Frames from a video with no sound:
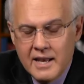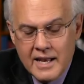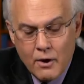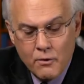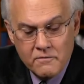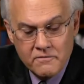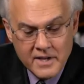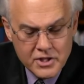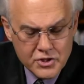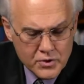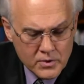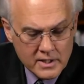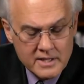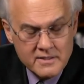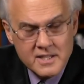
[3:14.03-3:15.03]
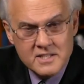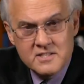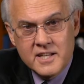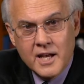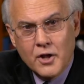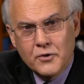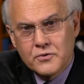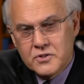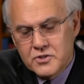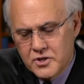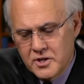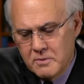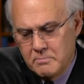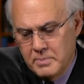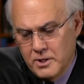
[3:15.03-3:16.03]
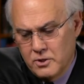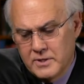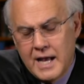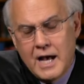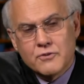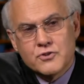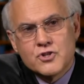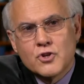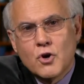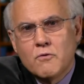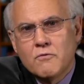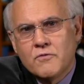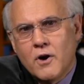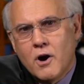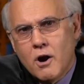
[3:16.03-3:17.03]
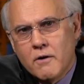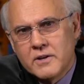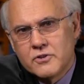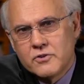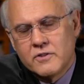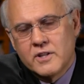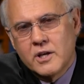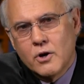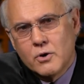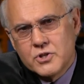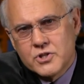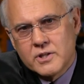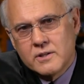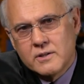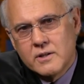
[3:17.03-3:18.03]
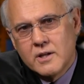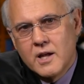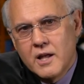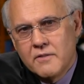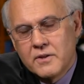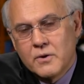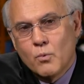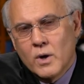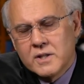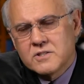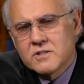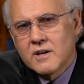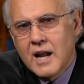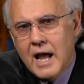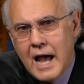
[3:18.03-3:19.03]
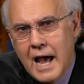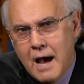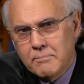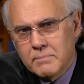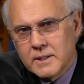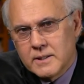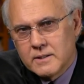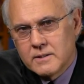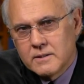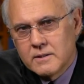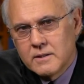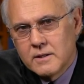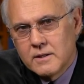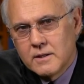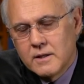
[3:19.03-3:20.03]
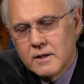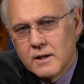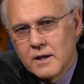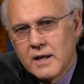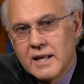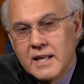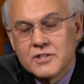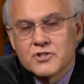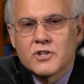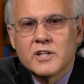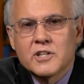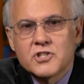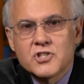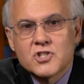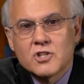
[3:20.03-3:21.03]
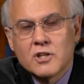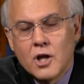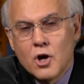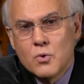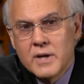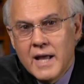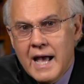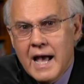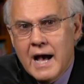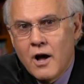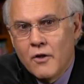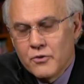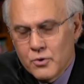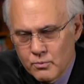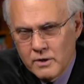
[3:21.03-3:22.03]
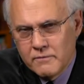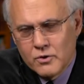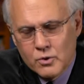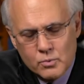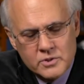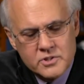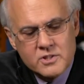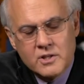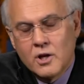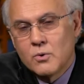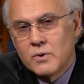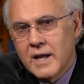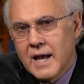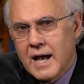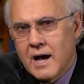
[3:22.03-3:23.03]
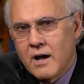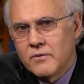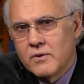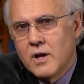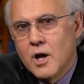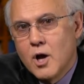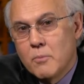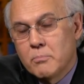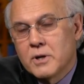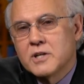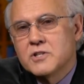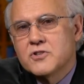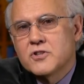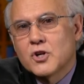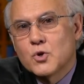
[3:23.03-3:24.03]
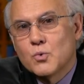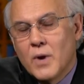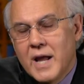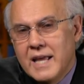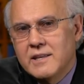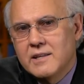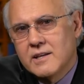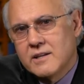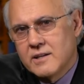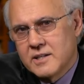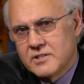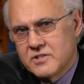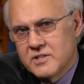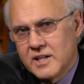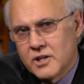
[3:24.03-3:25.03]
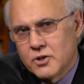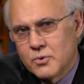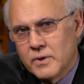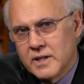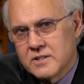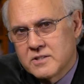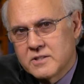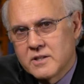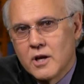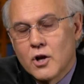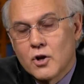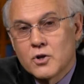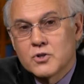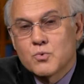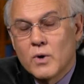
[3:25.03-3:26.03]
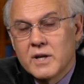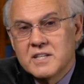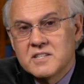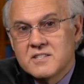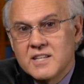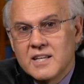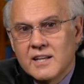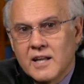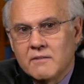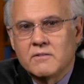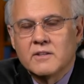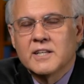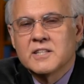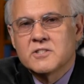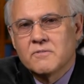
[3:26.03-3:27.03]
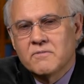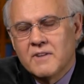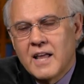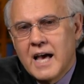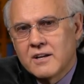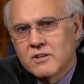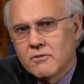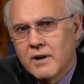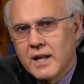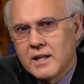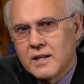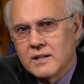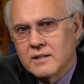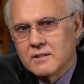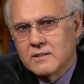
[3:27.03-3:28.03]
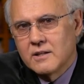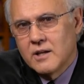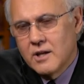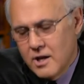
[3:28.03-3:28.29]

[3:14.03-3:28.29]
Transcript: Now, eventually, this delta is going to build out so far into the ocean that what's going to happen? It's going to slow down, the river will slow down because the gradient has decreased. Because what is sea level? It's a flat gradient.